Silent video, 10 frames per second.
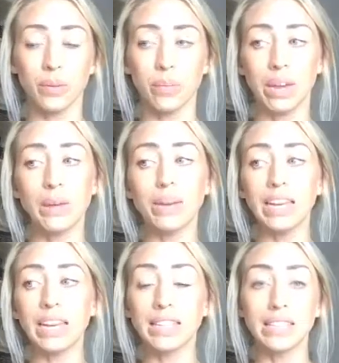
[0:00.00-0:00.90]
Maybe
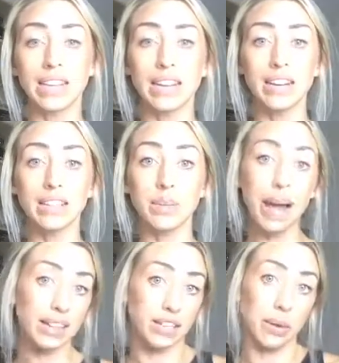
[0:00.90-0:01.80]
it's in the
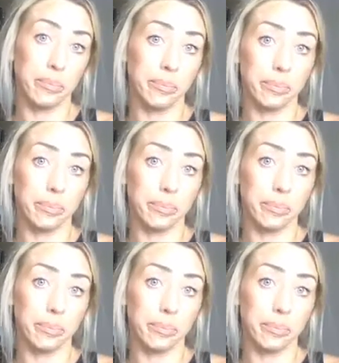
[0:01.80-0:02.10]
bathtub.